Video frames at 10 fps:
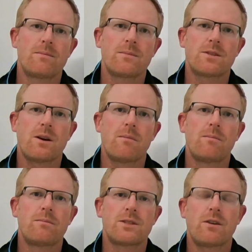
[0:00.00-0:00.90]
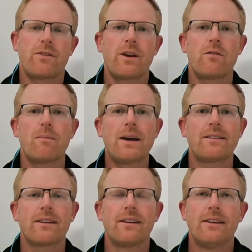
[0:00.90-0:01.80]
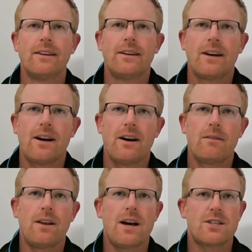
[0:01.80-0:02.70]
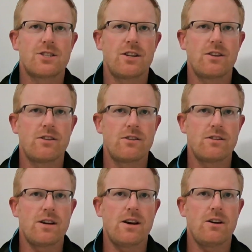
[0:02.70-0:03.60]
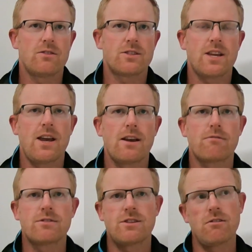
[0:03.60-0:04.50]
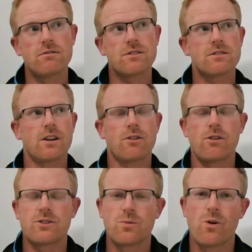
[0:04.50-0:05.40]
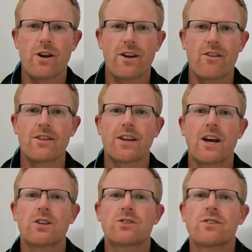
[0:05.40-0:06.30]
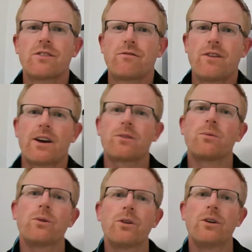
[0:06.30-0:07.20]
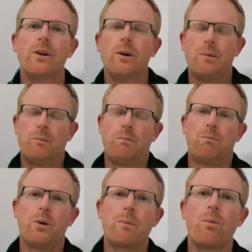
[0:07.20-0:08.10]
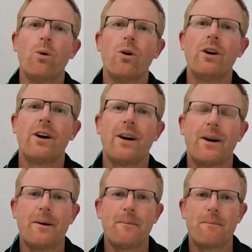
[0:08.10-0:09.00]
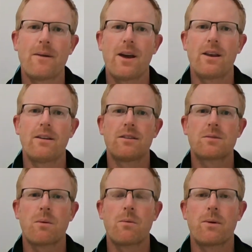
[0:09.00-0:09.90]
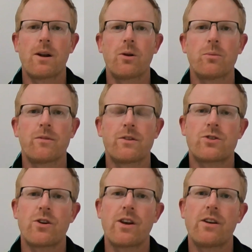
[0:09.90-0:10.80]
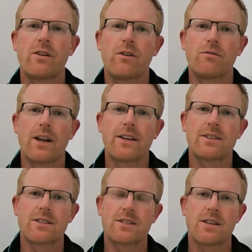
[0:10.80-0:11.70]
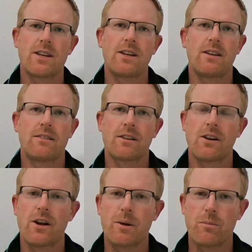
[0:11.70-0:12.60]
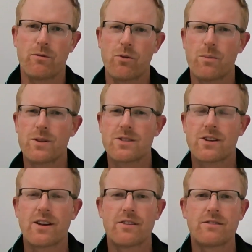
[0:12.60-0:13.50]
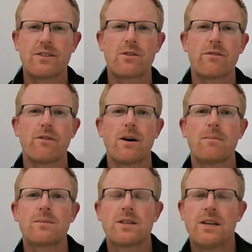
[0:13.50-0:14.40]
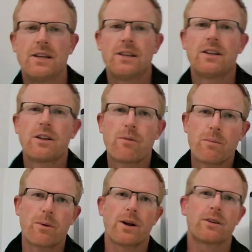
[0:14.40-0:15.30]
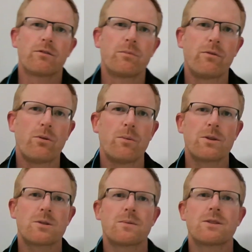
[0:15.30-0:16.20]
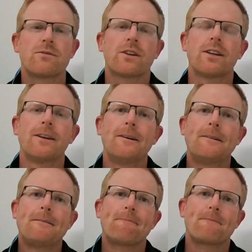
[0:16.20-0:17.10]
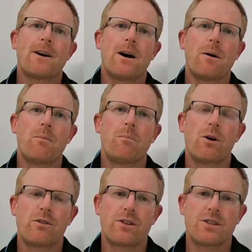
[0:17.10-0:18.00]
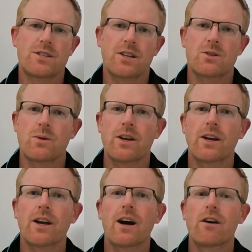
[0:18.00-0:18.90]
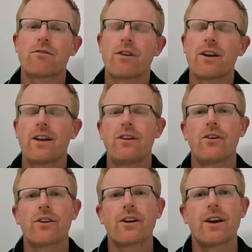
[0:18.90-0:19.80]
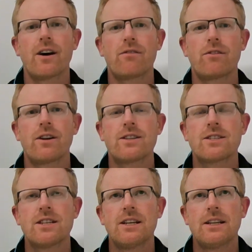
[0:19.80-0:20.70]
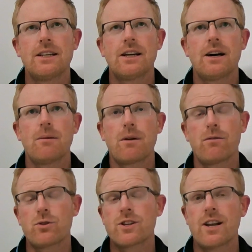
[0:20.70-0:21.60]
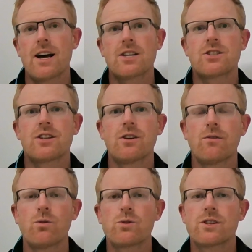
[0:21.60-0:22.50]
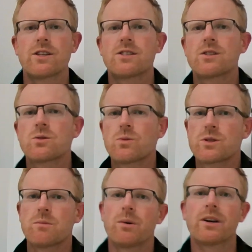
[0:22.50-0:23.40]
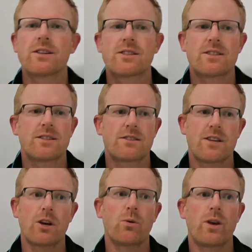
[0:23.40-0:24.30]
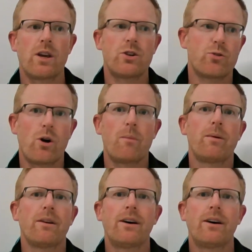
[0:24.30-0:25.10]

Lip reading: some stuff ahead of mating. Last year, our scanning results across the Waikato and the country, in fact, were pretty poor, and it's probably been a little bit of a trend of late to see declining performance in our dairy farms and their reproductive performance specifically, both in 6 week in calf rate and not in calf rates. And unfortunately, last year of all seasons was the biggest single year drop